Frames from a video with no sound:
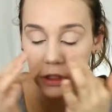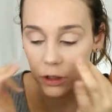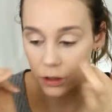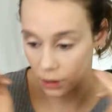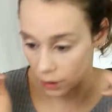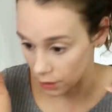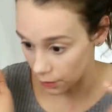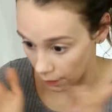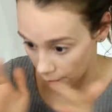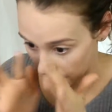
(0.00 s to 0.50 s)
is
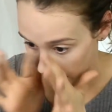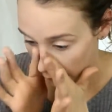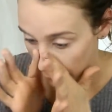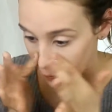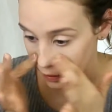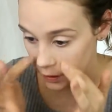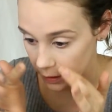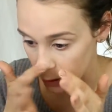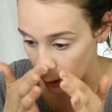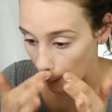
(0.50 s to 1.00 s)
your
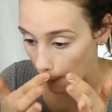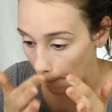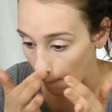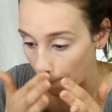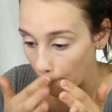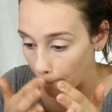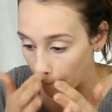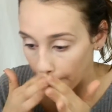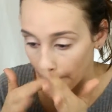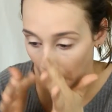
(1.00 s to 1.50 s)
fingers and
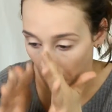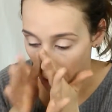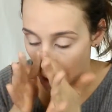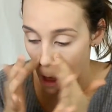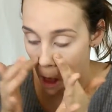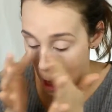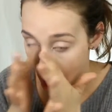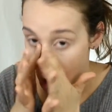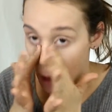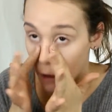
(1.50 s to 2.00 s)

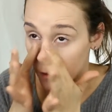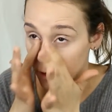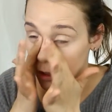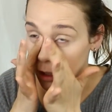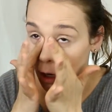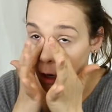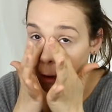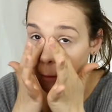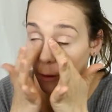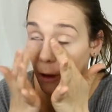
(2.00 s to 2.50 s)

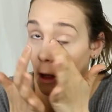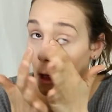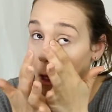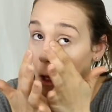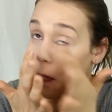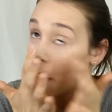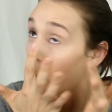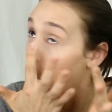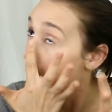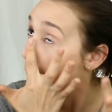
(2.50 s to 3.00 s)
sorry, but
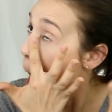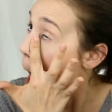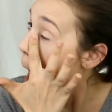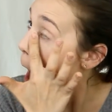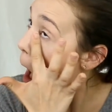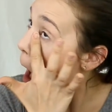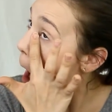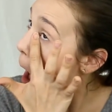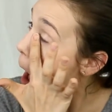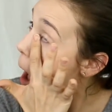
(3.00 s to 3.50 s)

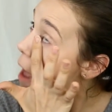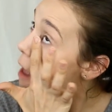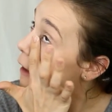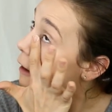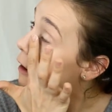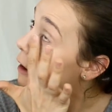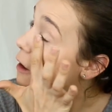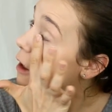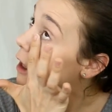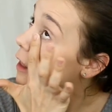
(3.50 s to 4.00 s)
they
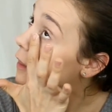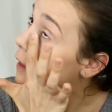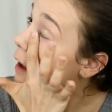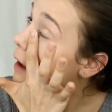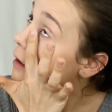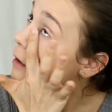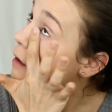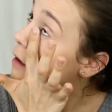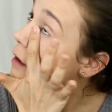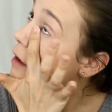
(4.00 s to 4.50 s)
are not
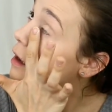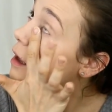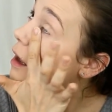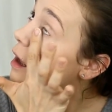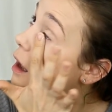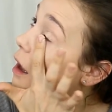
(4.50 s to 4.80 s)
that good.